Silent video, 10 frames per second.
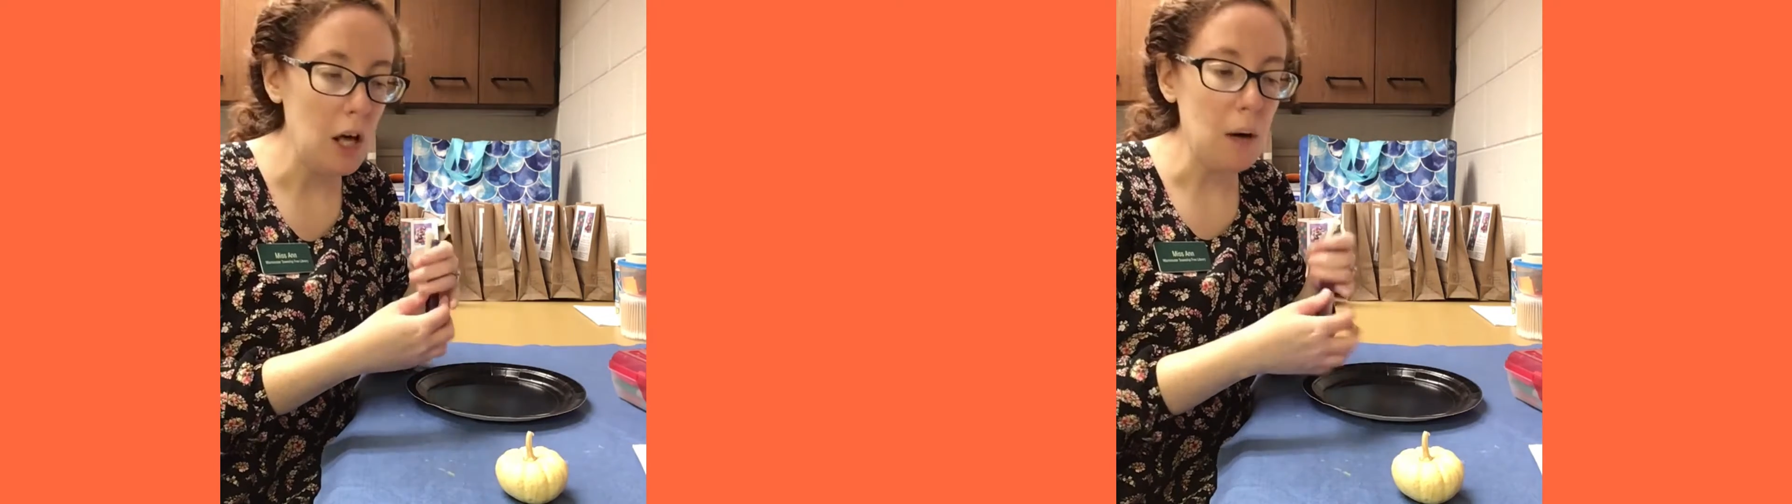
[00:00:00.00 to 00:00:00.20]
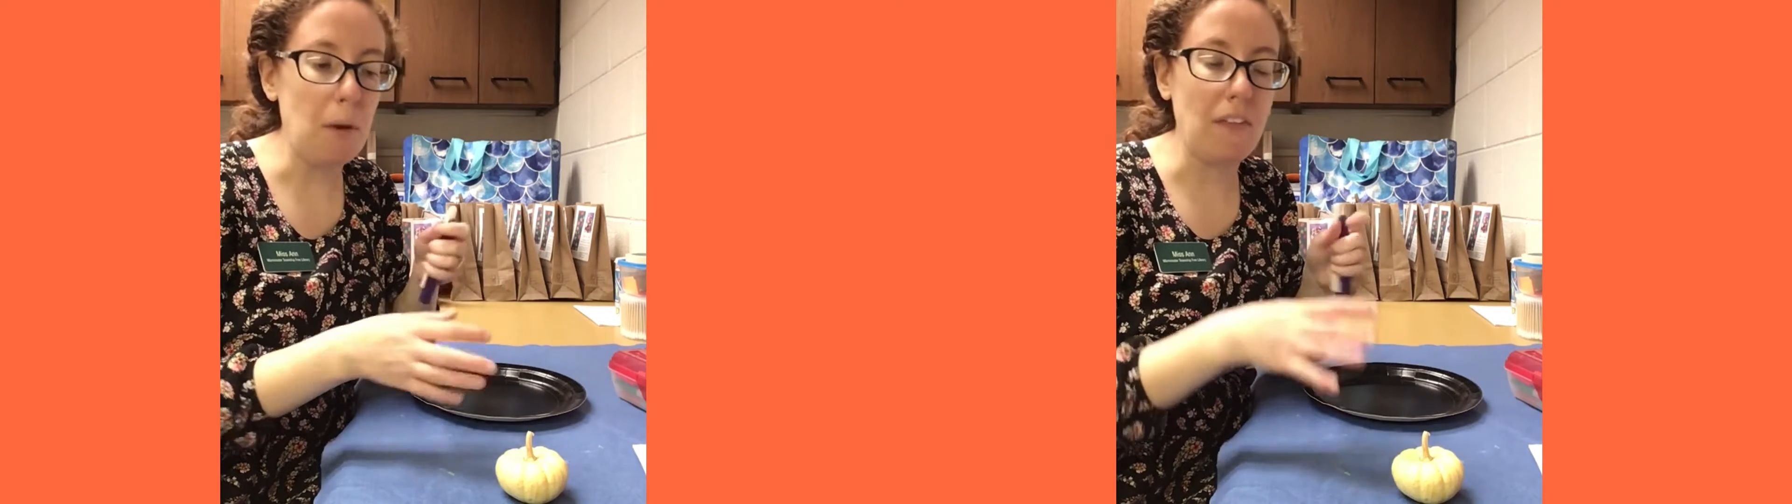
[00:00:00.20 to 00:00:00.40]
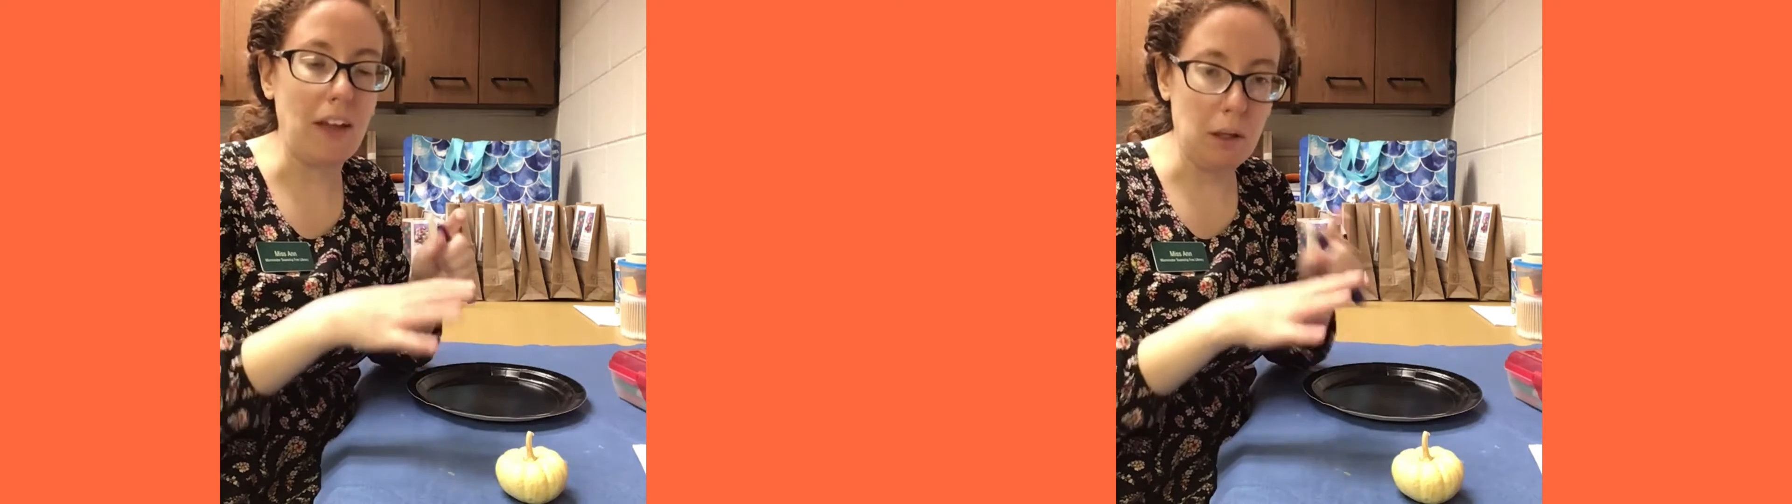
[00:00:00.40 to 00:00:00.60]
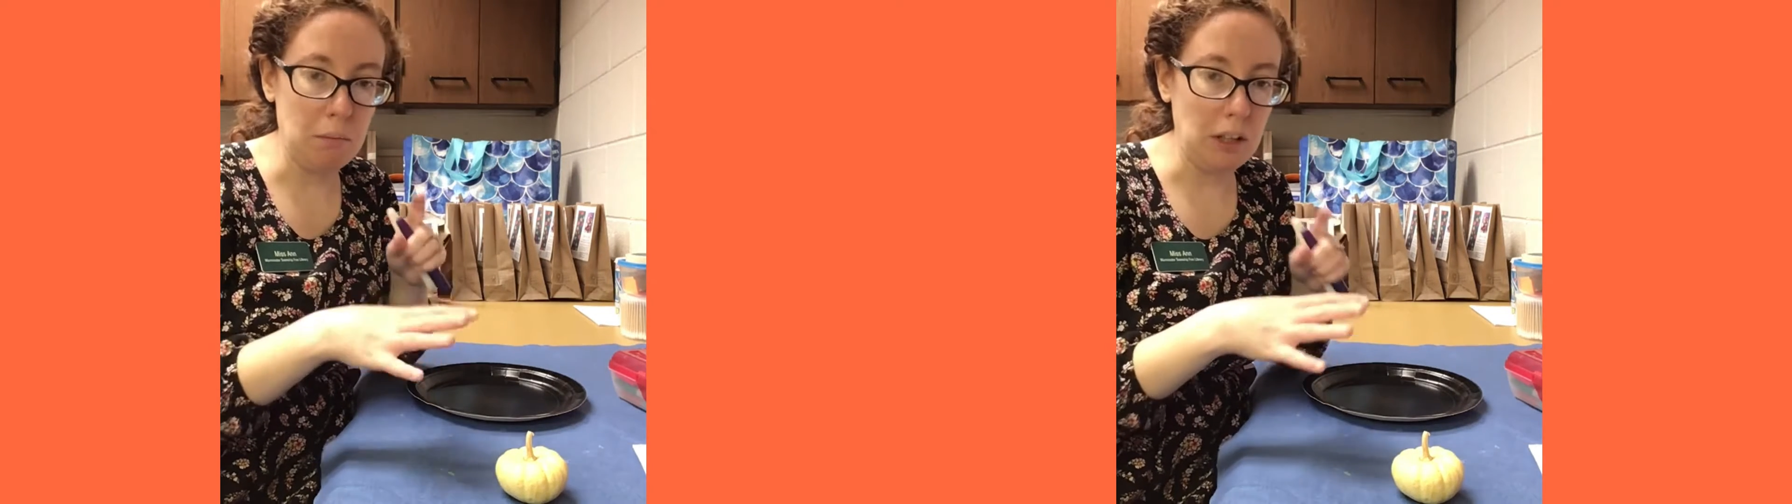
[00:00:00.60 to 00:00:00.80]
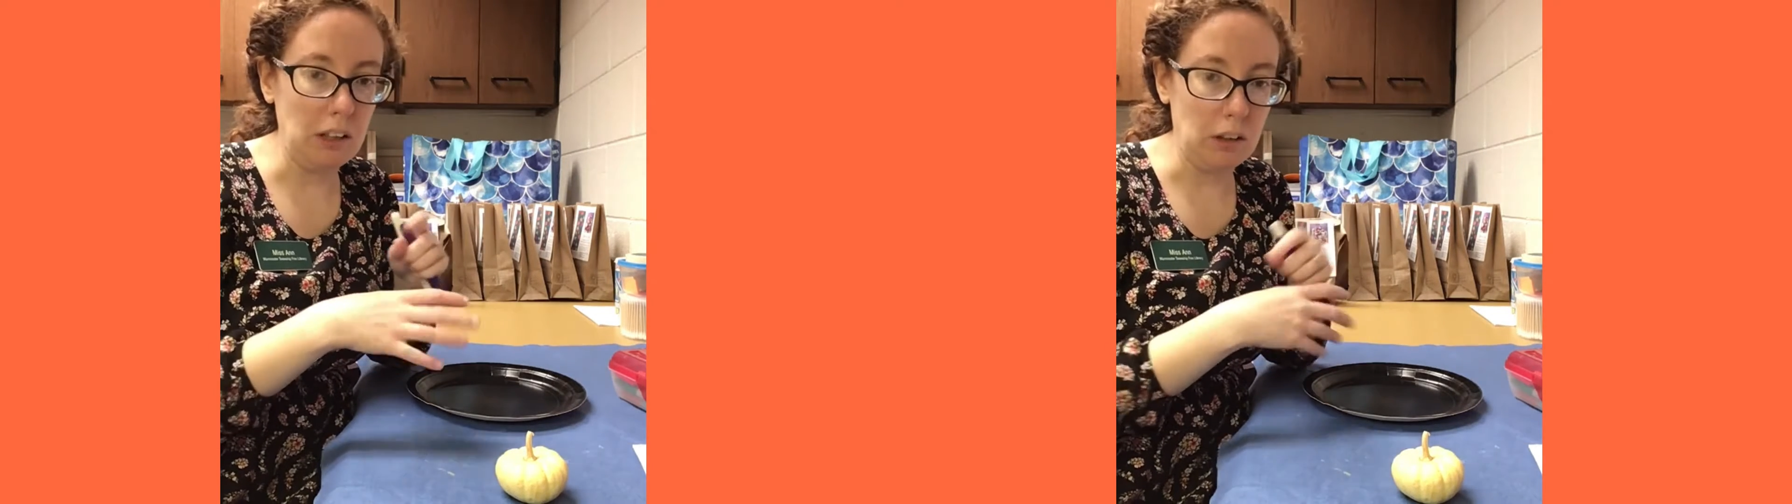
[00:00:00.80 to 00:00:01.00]
but they can
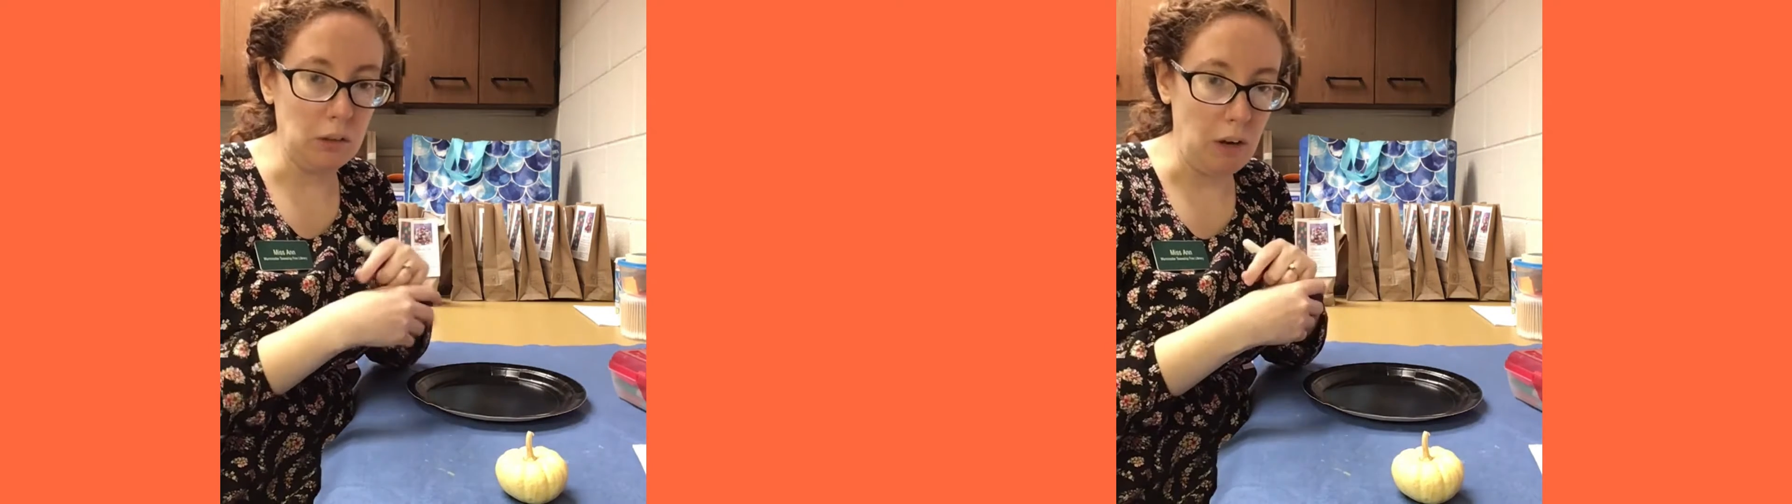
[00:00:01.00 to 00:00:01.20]
be a little